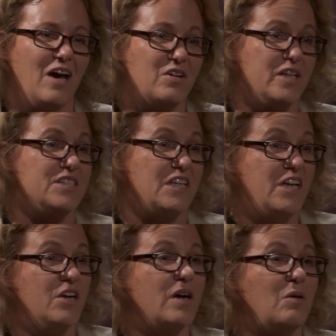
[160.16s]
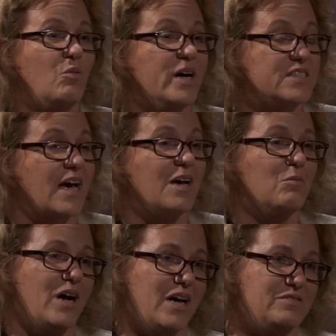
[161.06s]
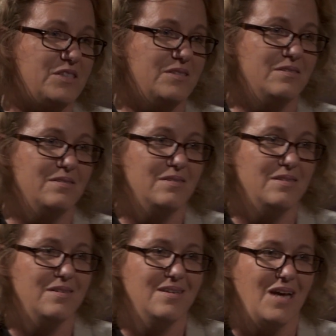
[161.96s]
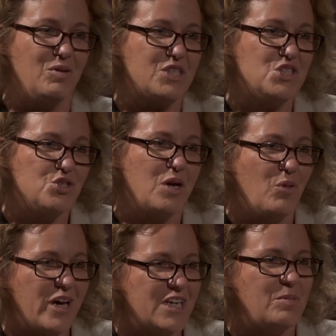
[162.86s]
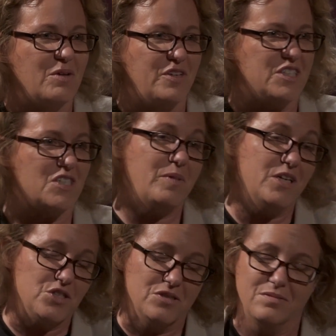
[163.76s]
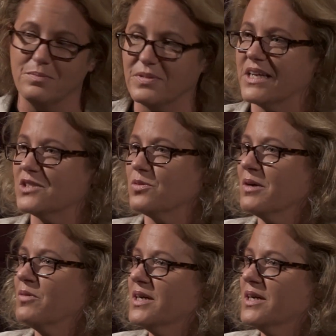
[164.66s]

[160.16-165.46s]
calculus, and here I was, I arrived. I wasn't sure I wanted to be a physics major, but that's where I